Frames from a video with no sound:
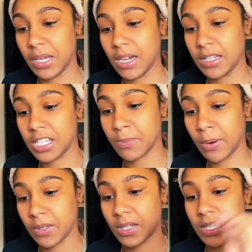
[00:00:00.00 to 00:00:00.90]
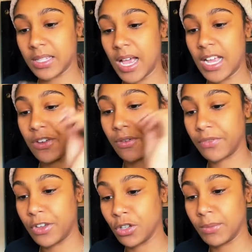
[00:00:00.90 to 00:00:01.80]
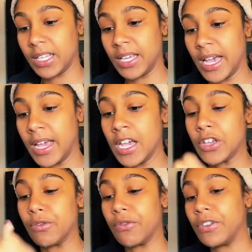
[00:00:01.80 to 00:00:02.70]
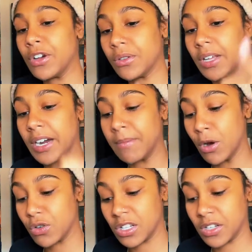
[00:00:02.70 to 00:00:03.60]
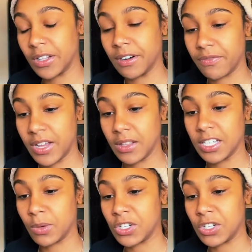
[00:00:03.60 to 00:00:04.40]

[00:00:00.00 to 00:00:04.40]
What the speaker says: because this person is not in your field, but yet you feel their emotions or their feelings,